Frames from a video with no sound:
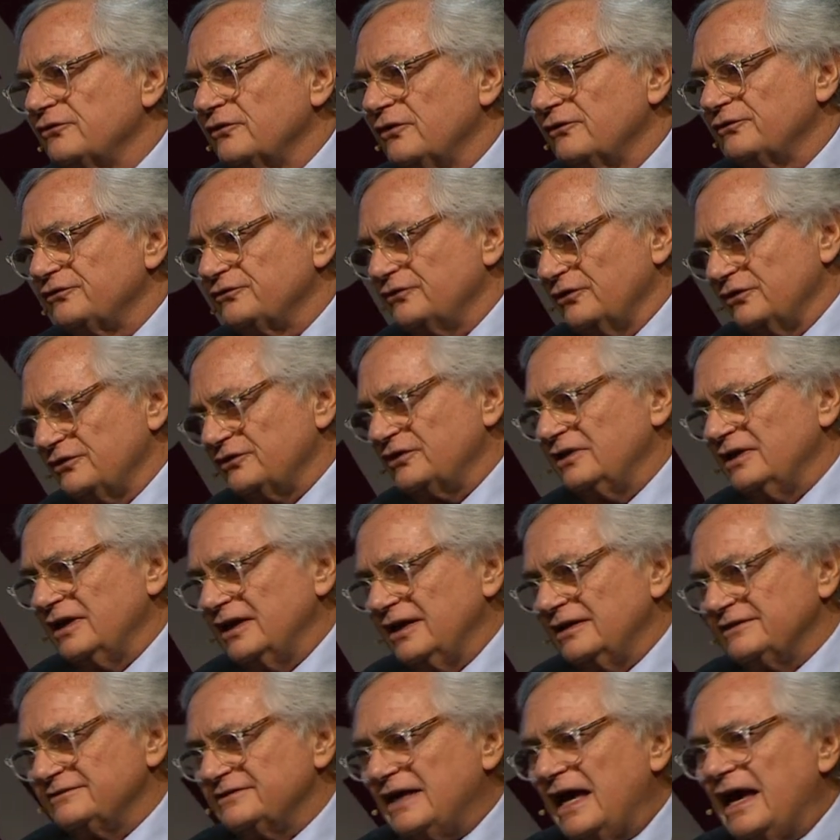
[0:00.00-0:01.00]
of social
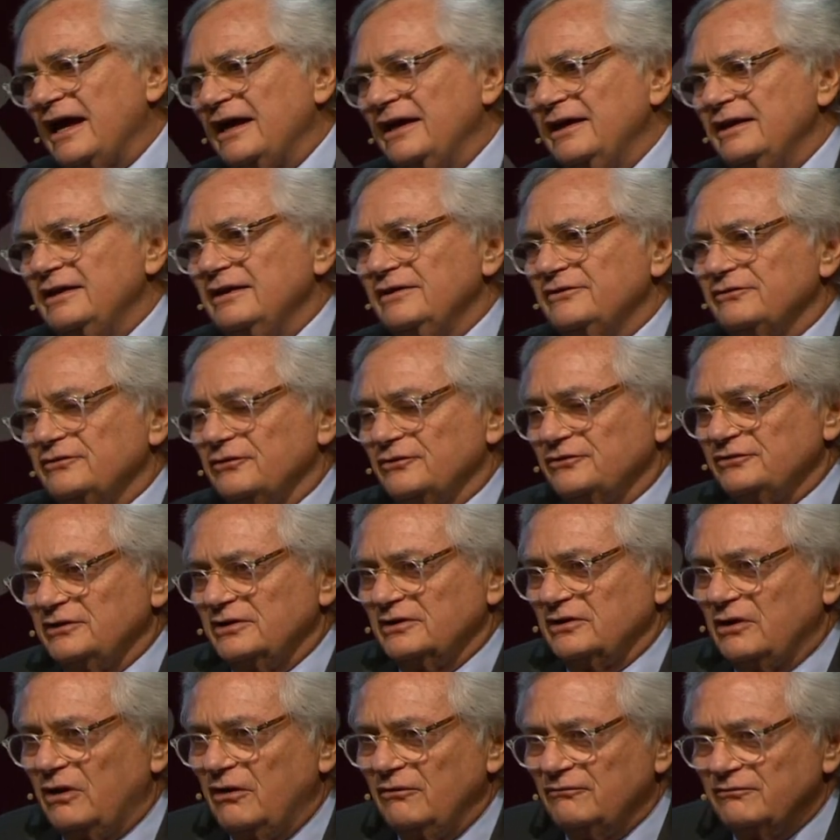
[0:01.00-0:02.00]
anxiety, social
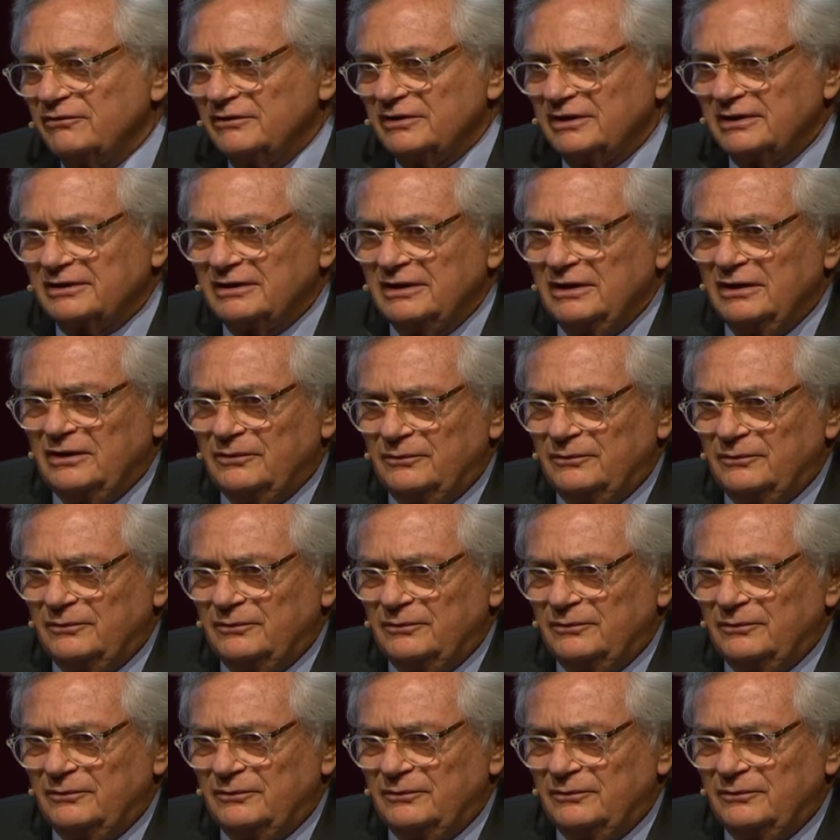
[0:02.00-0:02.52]
conflict,